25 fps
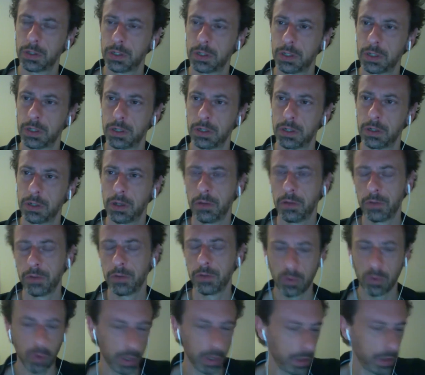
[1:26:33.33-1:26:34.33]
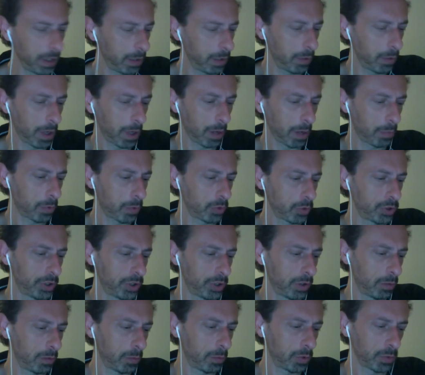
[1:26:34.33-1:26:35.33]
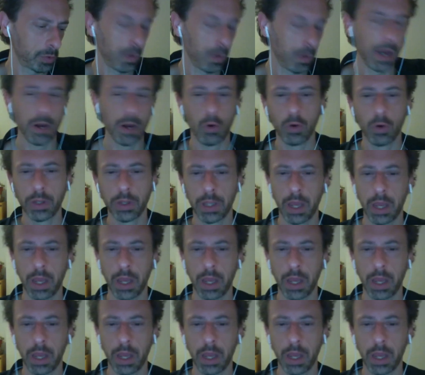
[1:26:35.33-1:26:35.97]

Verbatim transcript: Uh, even though I think we are approaching almost well,